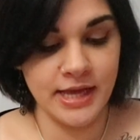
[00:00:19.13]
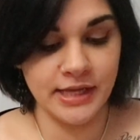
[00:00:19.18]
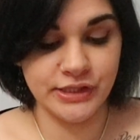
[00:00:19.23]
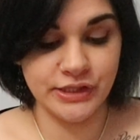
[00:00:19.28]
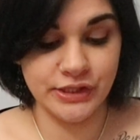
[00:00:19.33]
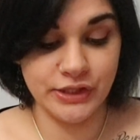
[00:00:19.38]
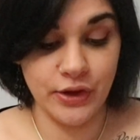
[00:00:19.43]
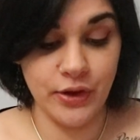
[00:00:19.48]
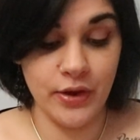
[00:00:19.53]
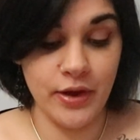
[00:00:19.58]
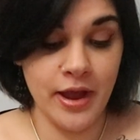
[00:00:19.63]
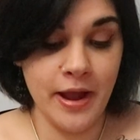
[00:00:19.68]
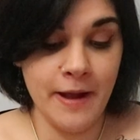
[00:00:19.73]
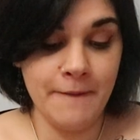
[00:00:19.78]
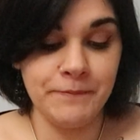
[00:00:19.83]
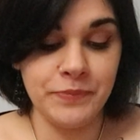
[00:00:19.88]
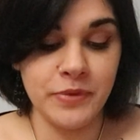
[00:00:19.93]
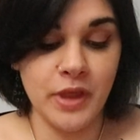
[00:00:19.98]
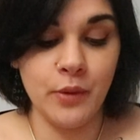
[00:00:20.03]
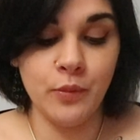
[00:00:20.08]
So
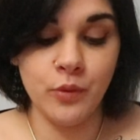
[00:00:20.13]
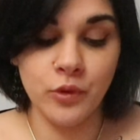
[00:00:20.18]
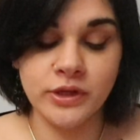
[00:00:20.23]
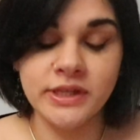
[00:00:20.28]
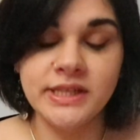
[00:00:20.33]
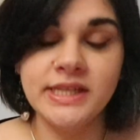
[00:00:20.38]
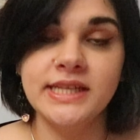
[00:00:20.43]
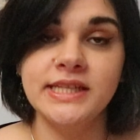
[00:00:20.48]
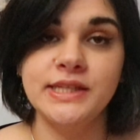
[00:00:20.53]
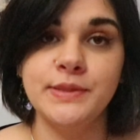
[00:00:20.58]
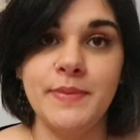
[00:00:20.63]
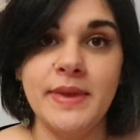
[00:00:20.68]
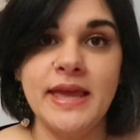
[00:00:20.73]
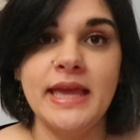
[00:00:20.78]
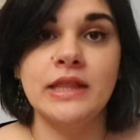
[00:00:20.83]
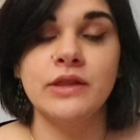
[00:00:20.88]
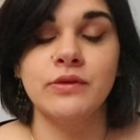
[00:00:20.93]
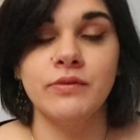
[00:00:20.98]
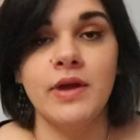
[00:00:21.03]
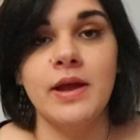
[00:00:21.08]
I wanted to
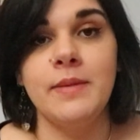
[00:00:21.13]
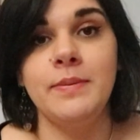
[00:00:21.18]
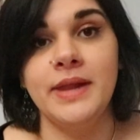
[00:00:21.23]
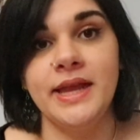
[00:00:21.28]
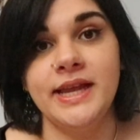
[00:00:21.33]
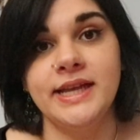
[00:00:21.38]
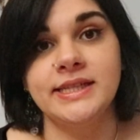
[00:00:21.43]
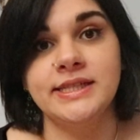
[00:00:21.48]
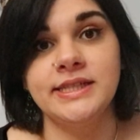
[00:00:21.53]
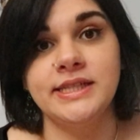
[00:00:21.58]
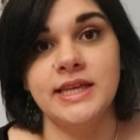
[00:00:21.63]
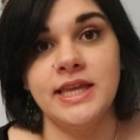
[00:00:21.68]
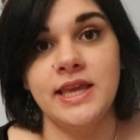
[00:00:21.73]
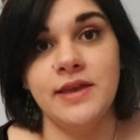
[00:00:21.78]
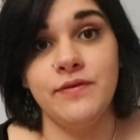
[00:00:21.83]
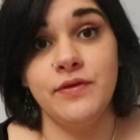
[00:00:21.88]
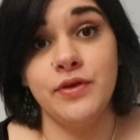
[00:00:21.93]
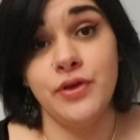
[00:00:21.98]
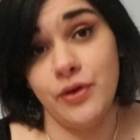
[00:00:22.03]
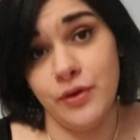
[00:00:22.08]
be in the right place to
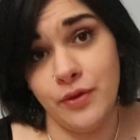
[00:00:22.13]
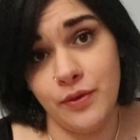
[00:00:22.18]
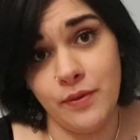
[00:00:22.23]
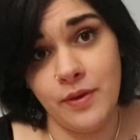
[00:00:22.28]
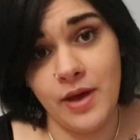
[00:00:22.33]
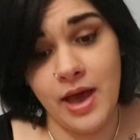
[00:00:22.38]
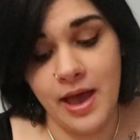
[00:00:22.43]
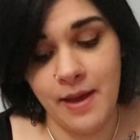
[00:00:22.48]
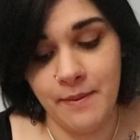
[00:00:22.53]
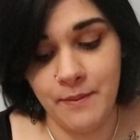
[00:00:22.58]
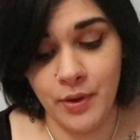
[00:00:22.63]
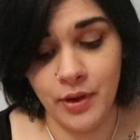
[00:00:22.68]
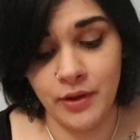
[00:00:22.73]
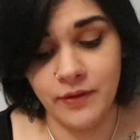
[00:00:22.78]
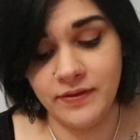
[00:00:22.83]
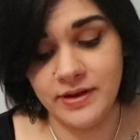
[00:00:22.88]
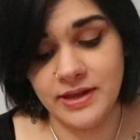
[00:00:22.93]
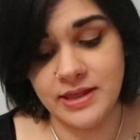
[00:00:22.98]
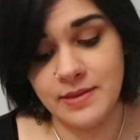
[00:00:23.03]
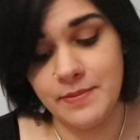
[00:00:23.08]
give you
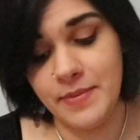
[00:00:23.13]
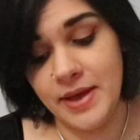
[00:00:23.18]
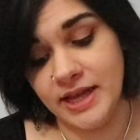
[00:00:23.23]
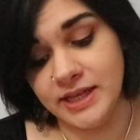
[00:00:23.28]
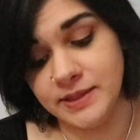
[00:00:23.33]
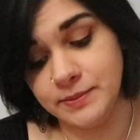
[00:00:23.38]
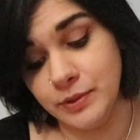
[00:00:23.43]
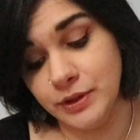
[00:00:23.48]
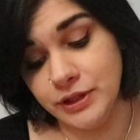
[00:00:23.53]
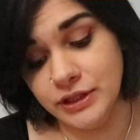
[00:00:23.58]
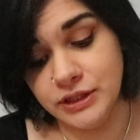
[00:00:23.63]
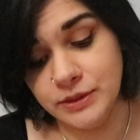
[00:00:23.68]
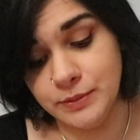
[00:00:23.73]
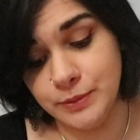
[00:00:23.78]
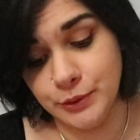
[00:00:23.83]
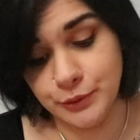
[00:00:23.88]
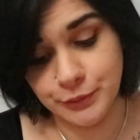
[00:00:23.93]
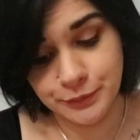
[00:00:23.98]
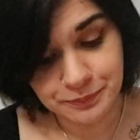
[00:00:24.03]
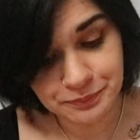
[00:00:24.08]
hopefully the best
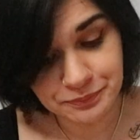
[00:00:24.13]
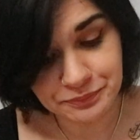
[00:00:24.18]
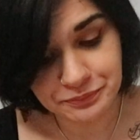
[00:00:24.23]
possible